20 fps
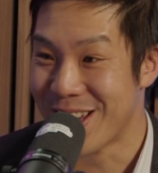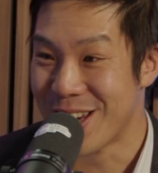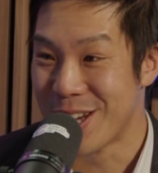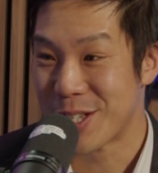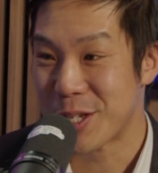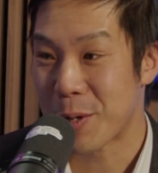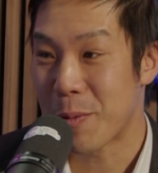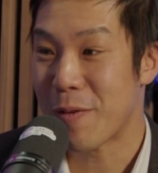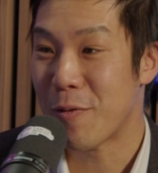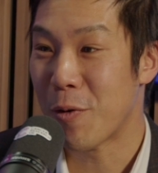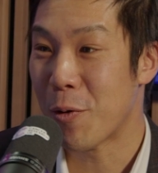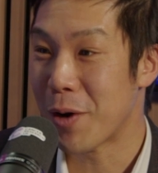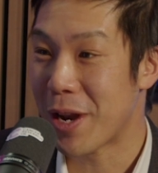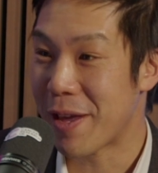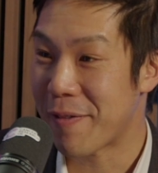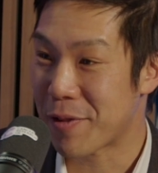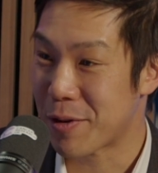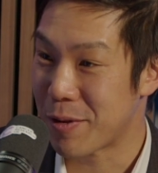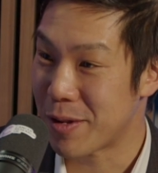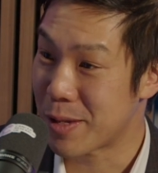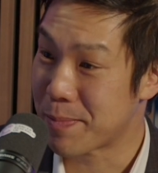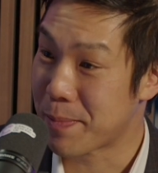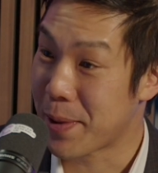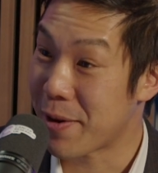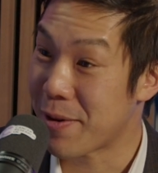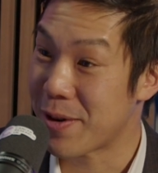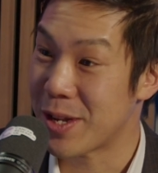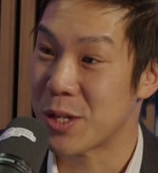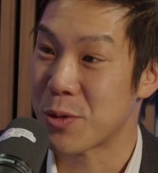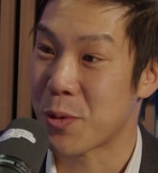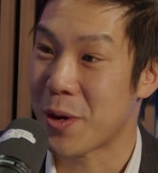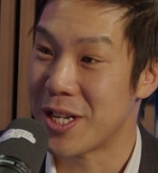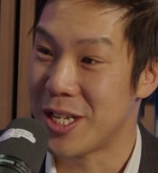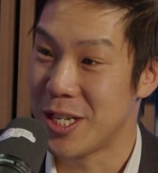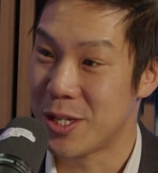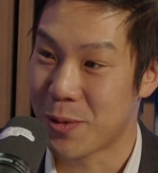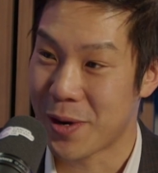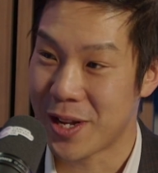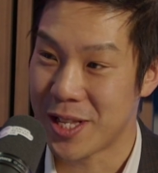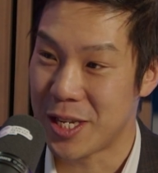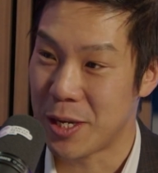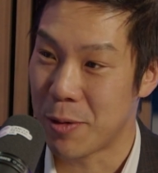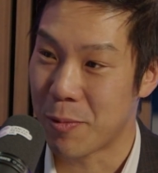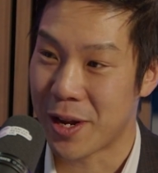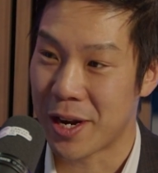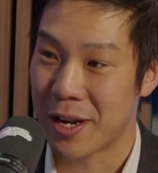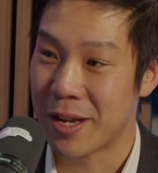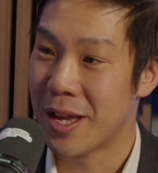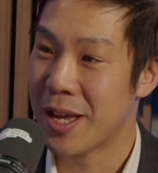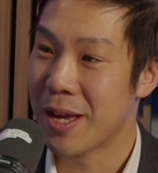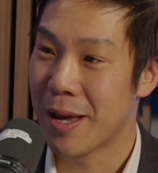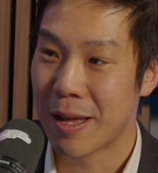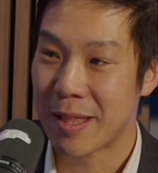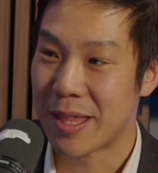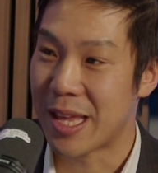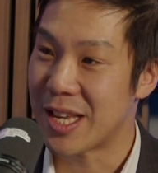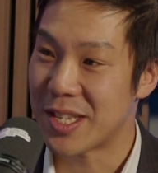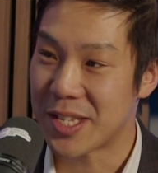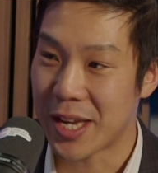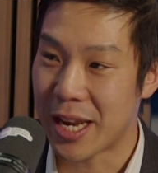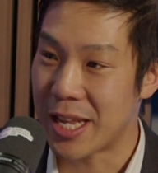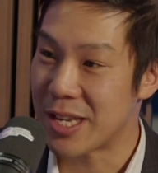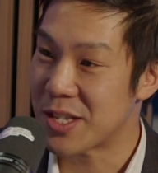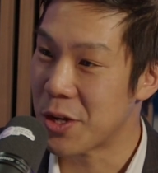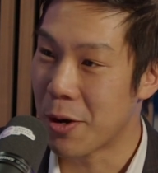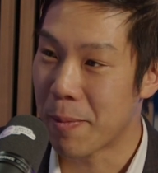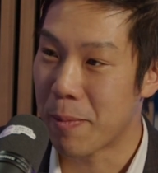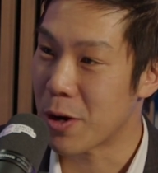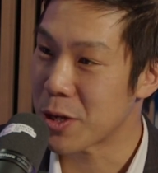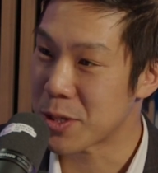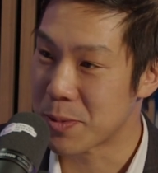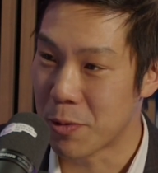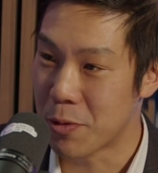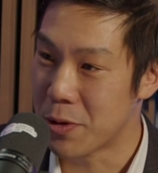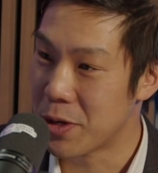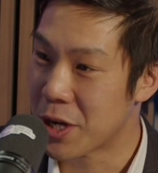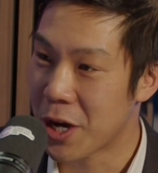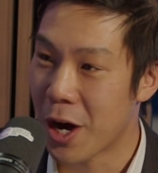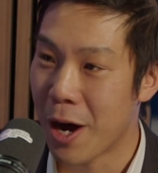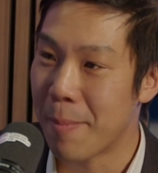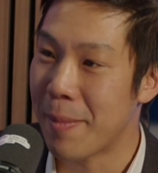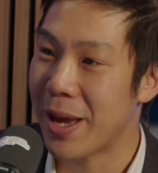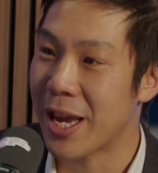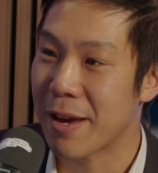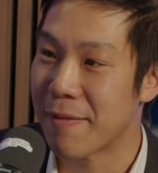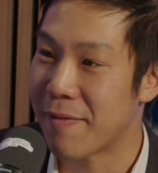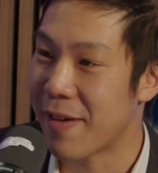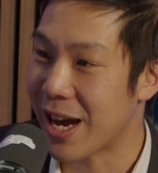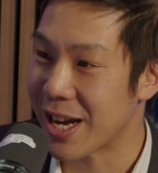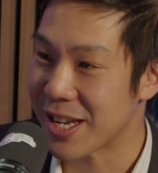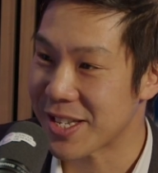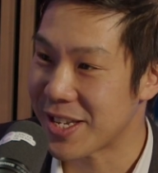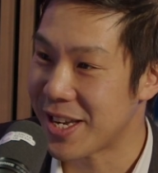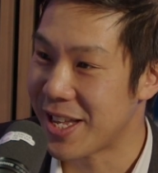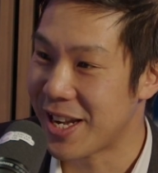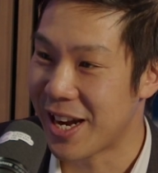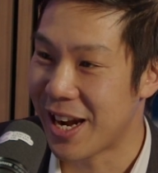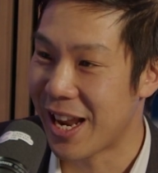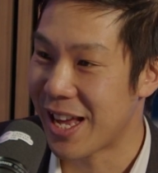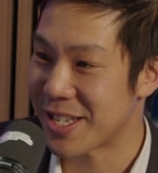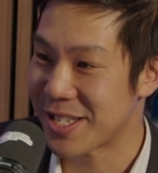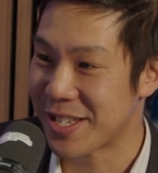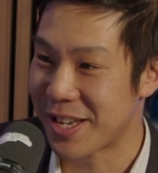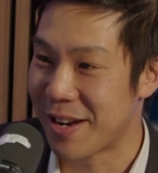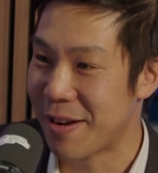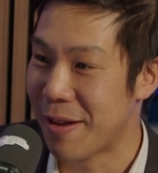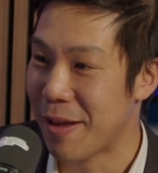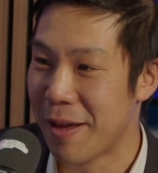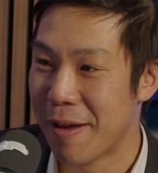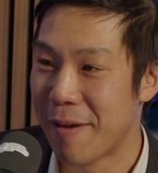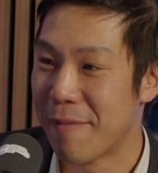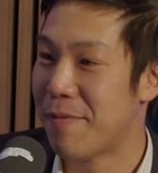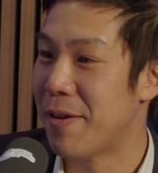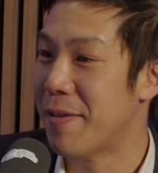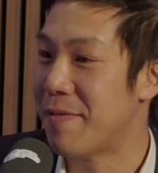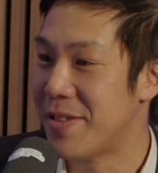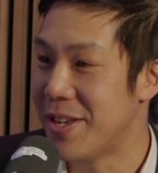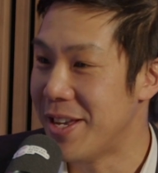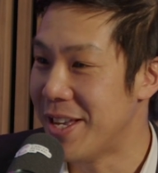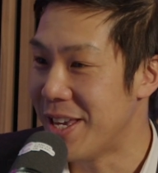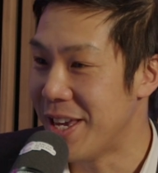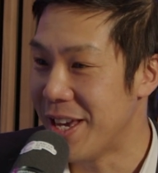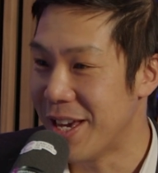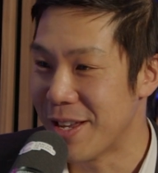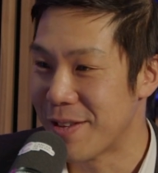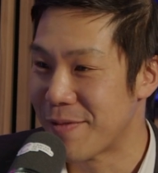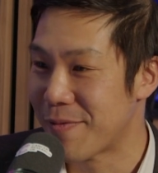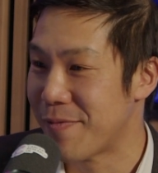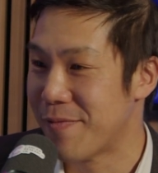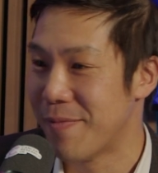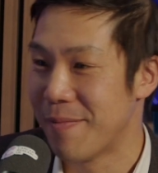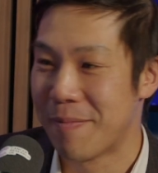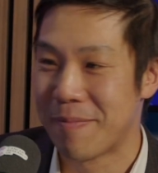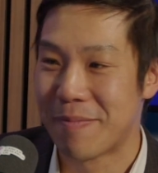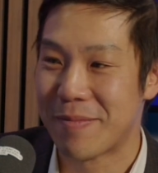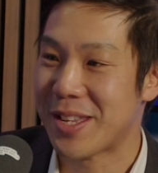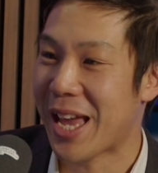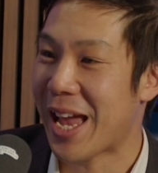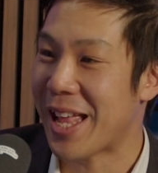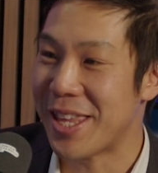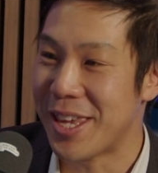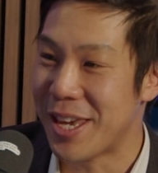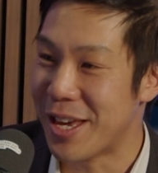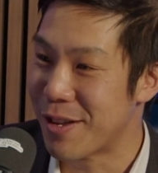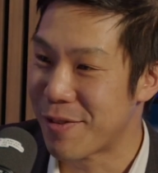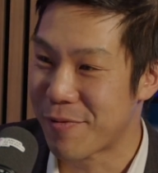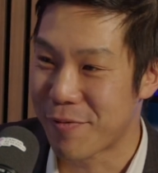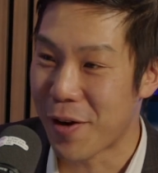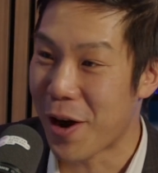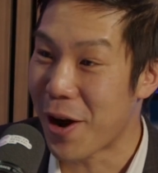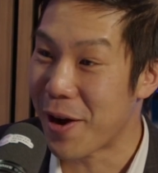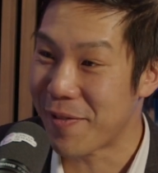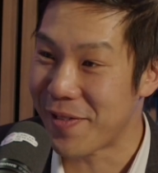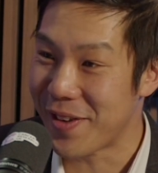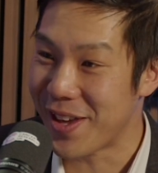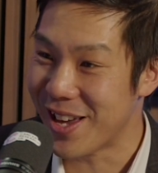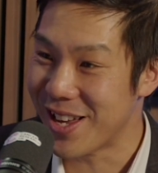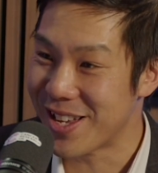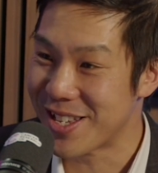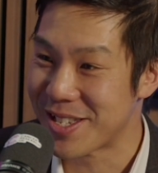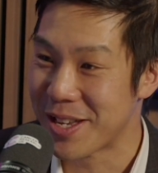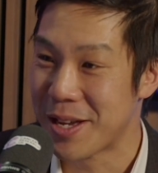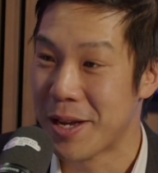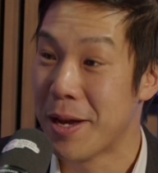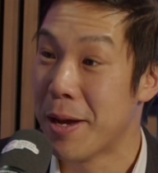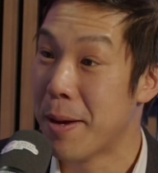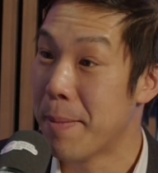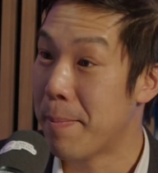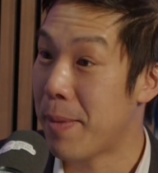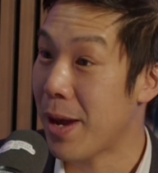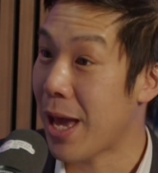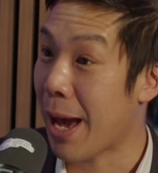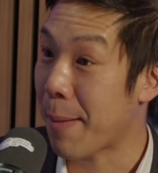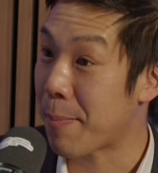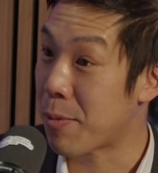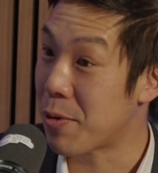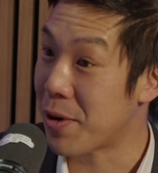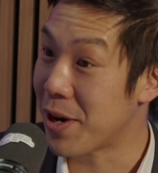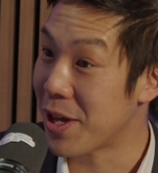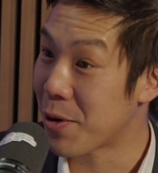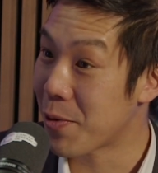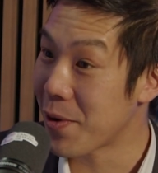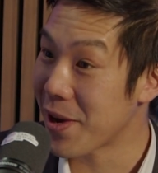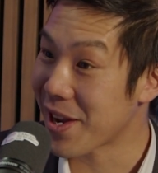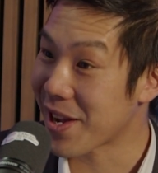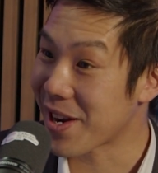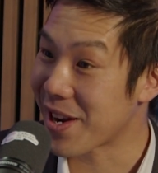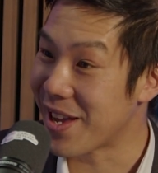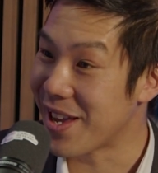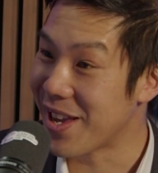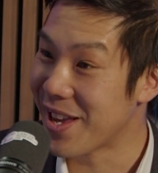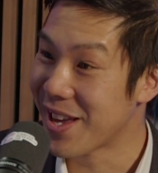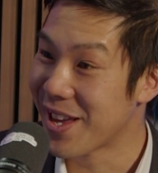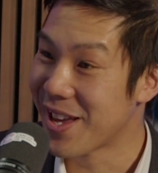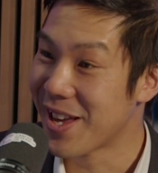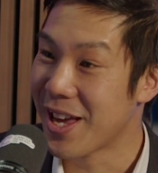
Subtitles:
So we've all lived through this period in 2020 when they said it's not possible. You can't make a vaccine in less than 15 years, 10 years, 5 years, but it happened really quickly.